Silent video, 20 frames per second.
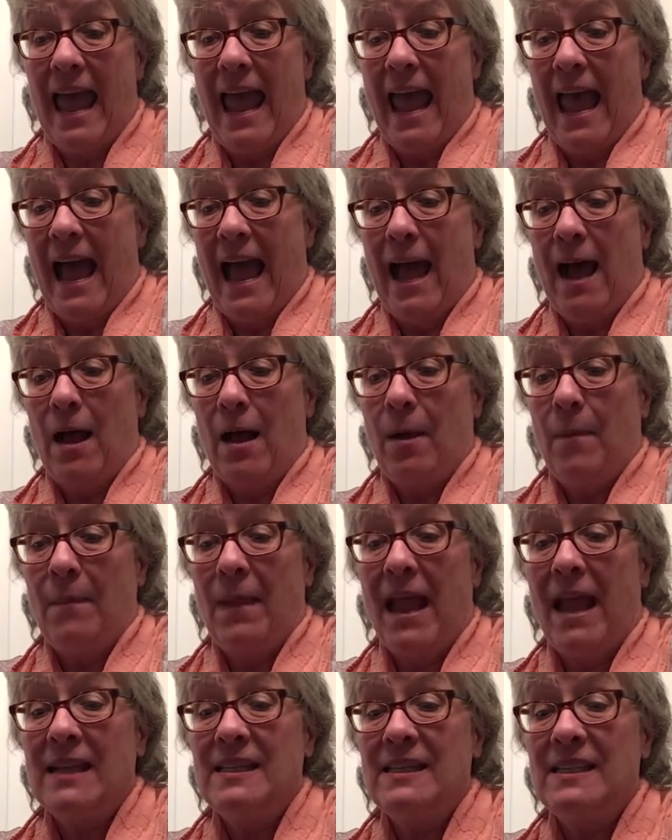
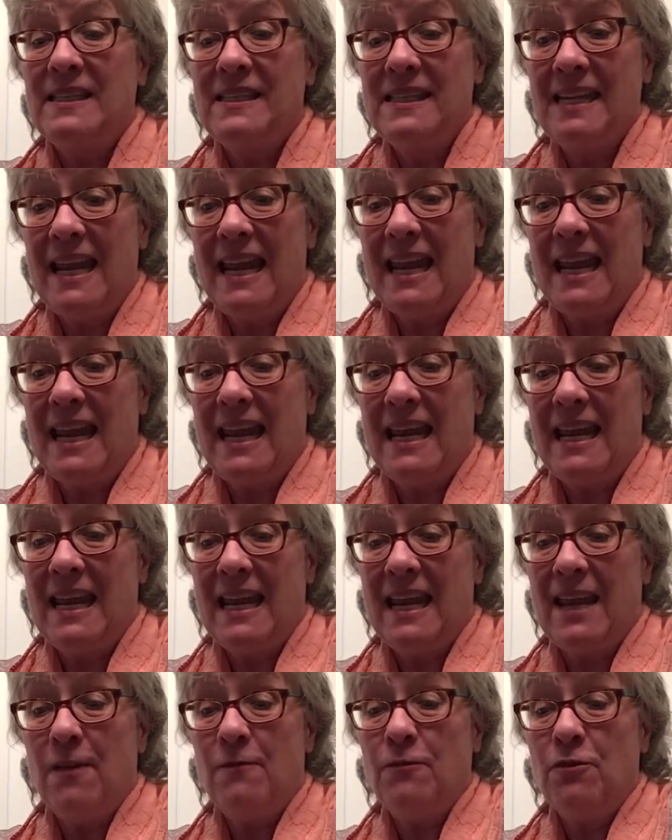and see
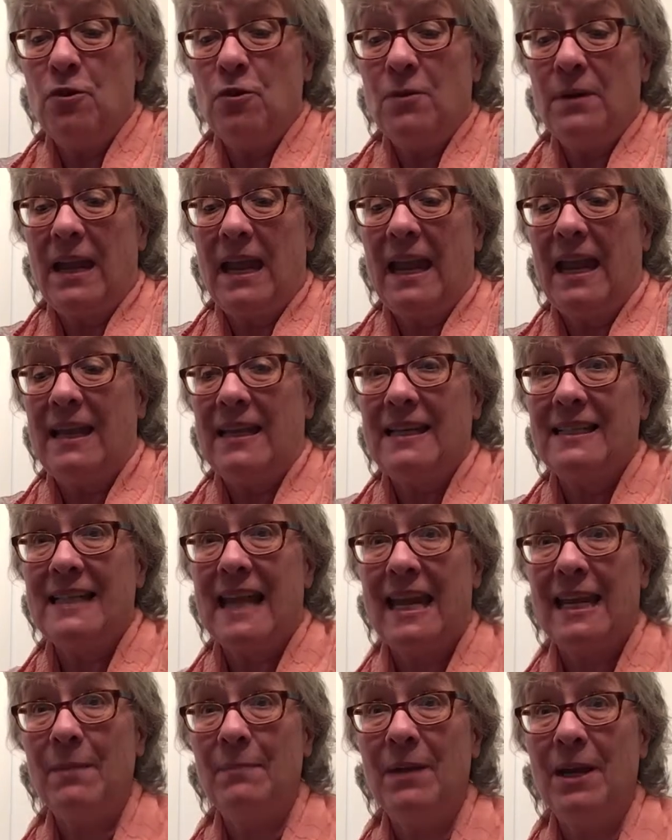if you can
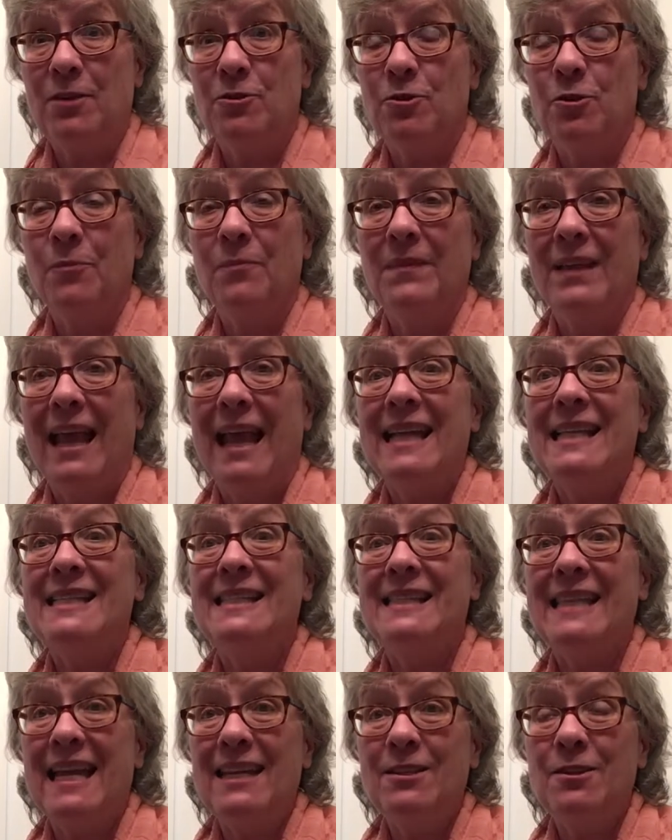take a picture,
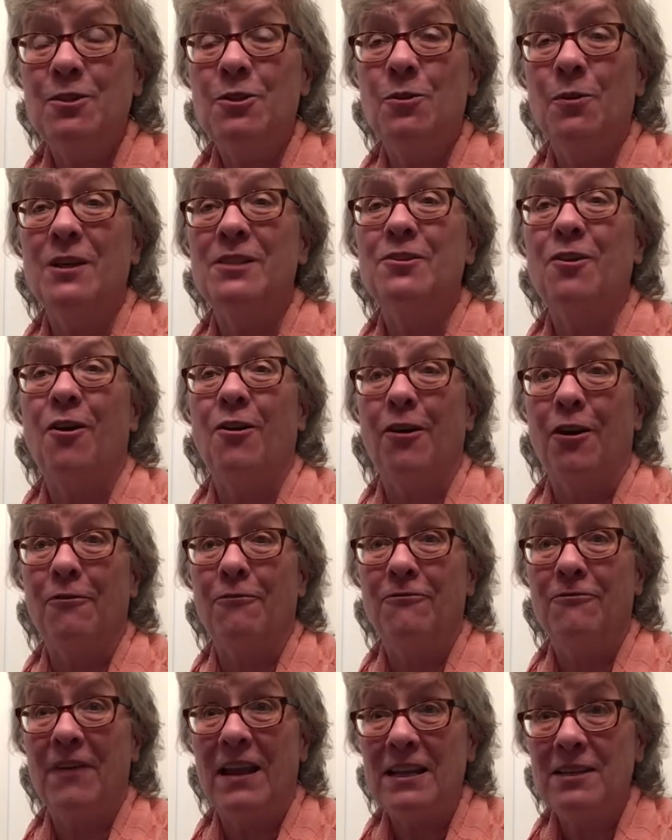send it to us on our
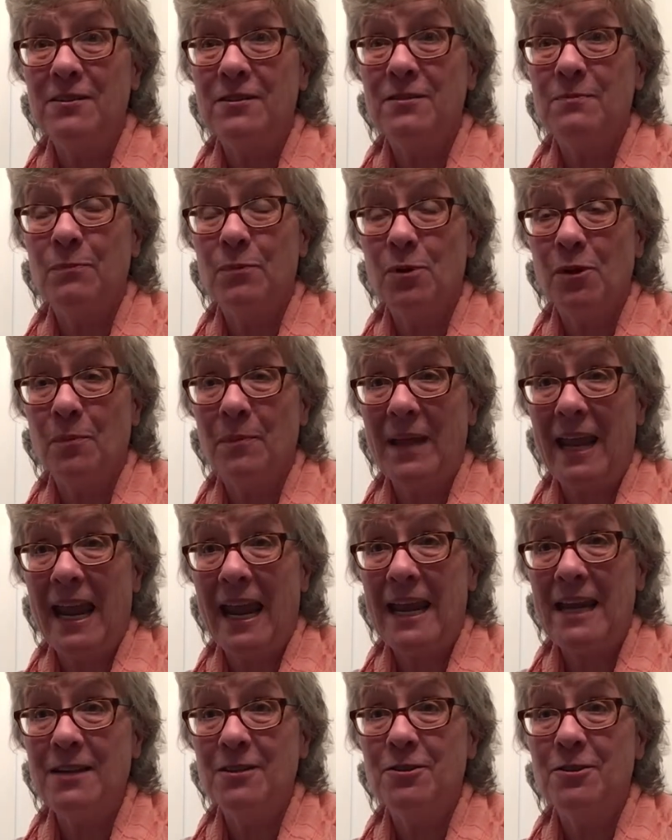Facebook
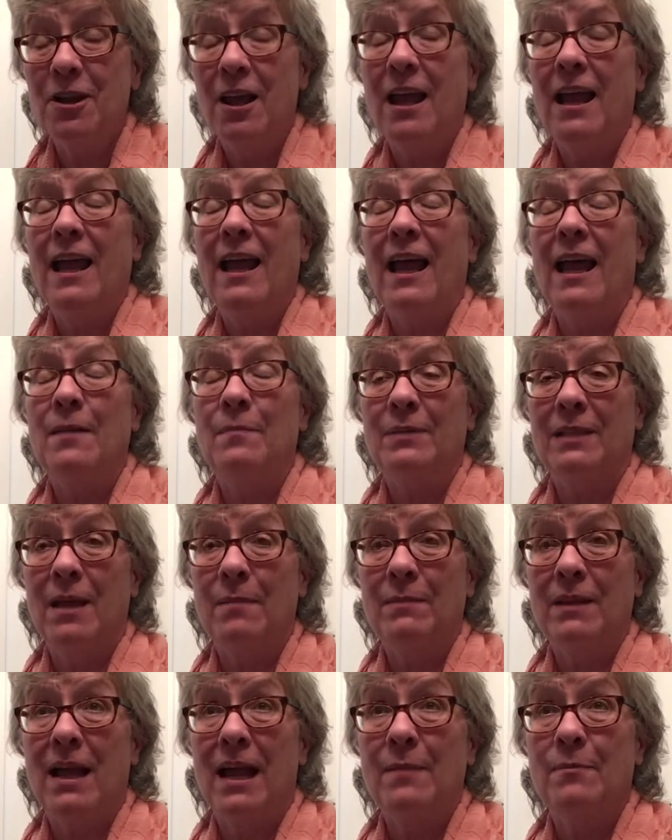page at
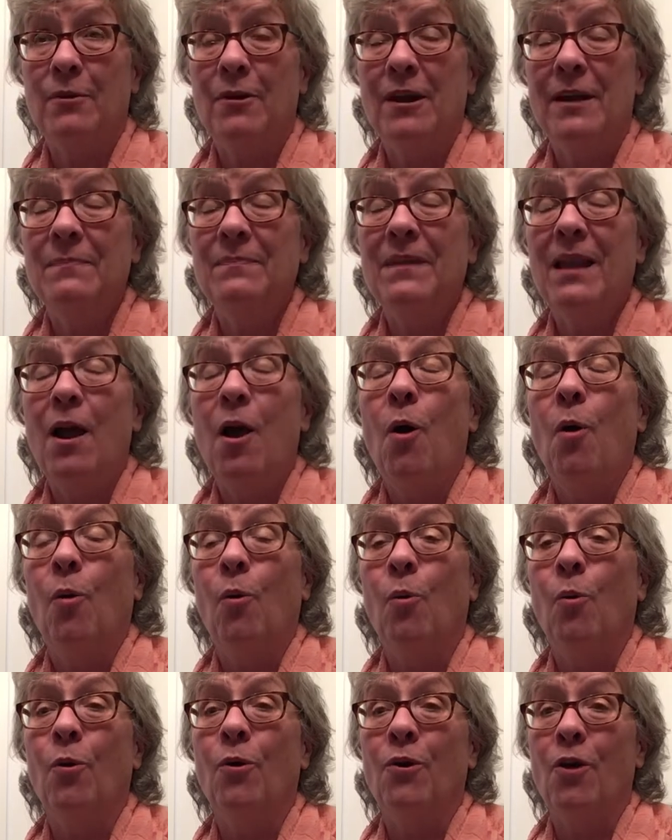Plum Library,
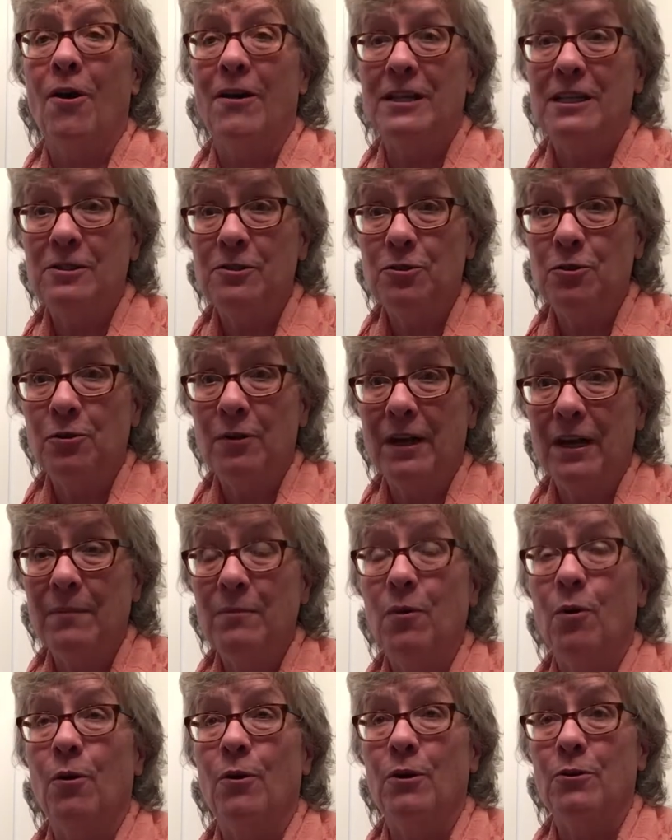or our
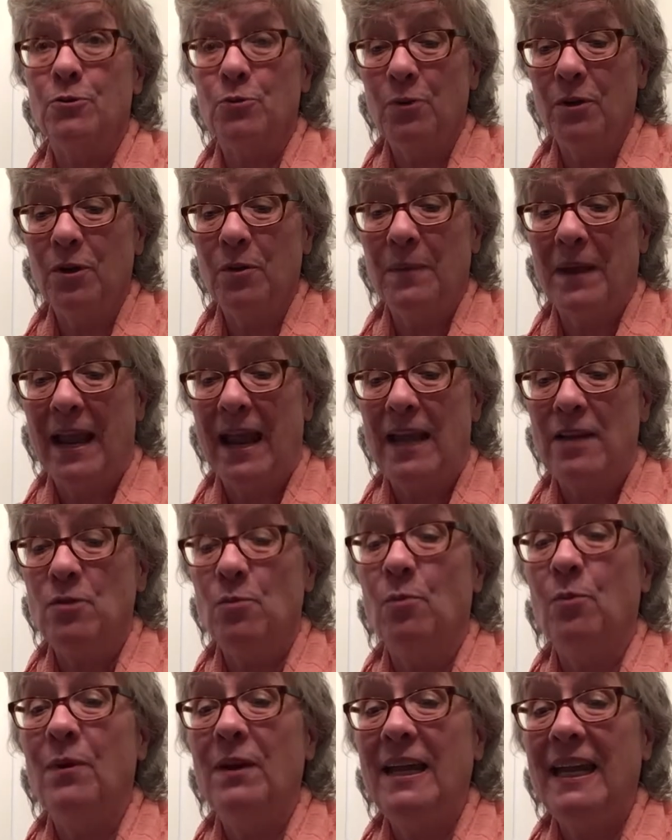Instagram or our Twitter
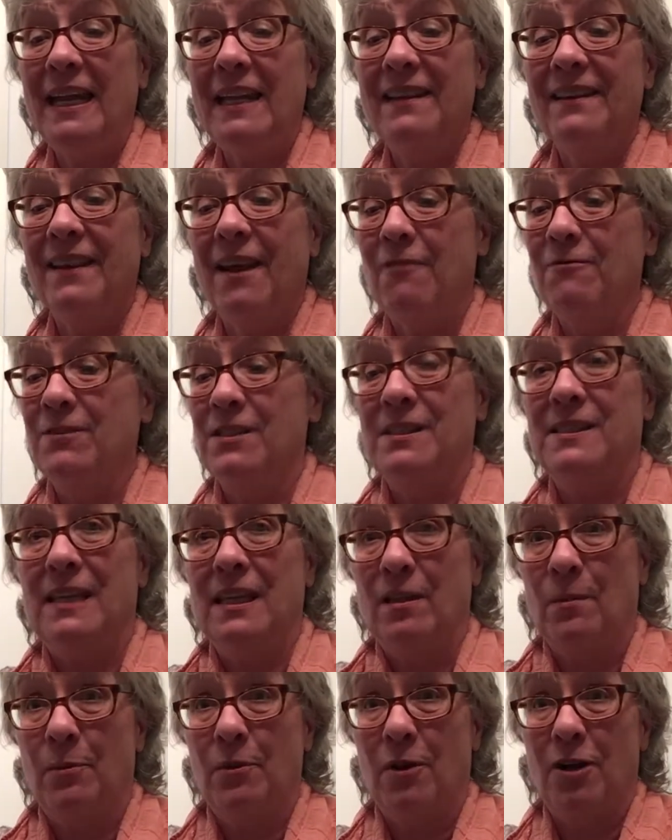page. We love to see
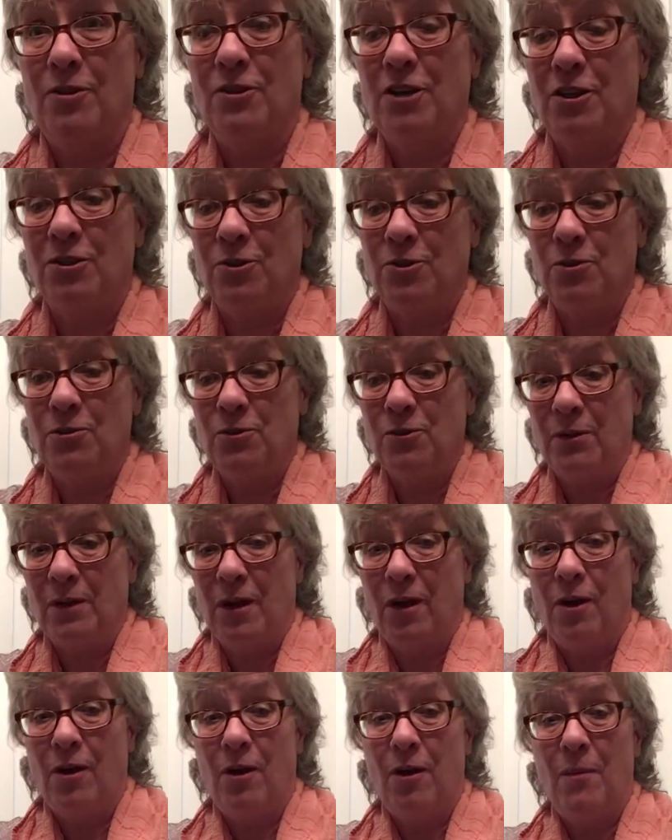the projects you do at
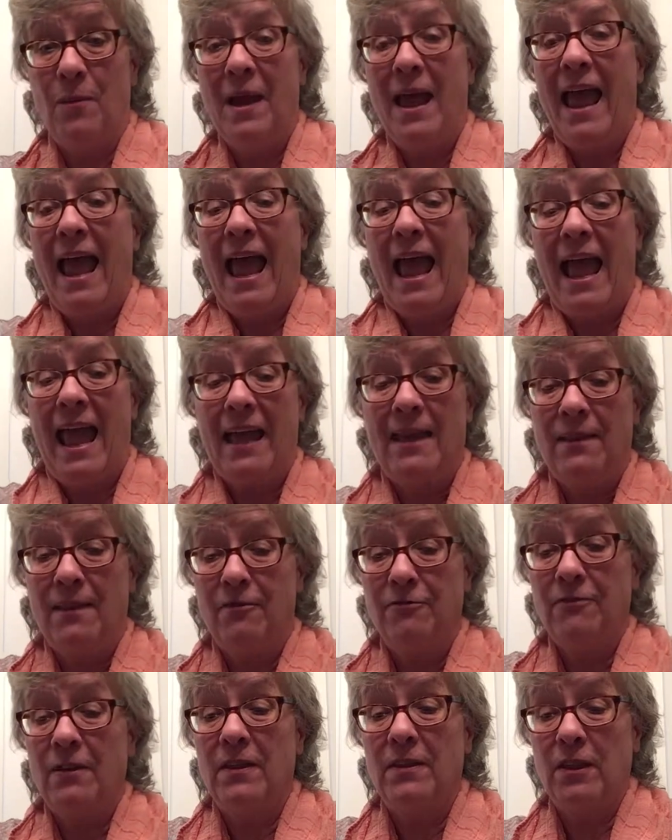home and the
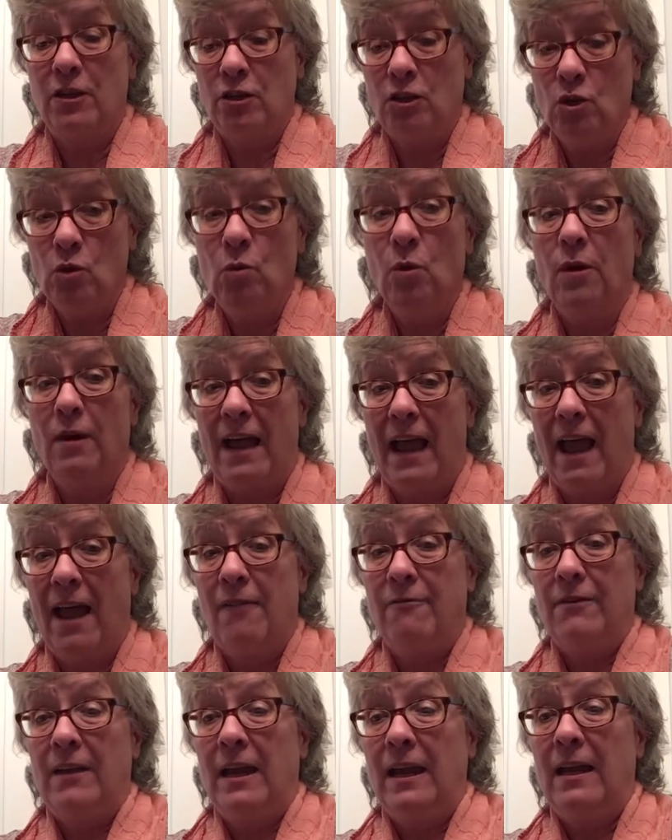fun that you are
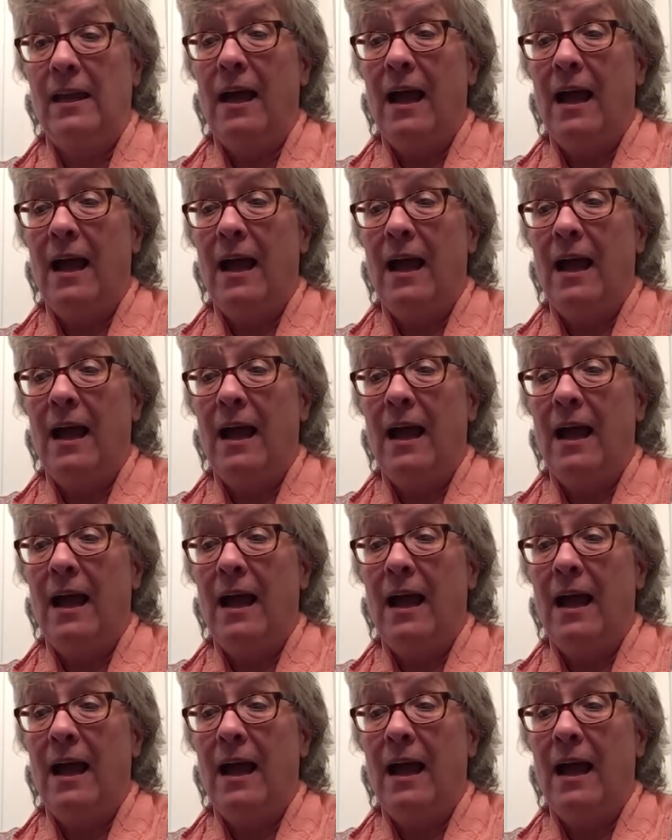having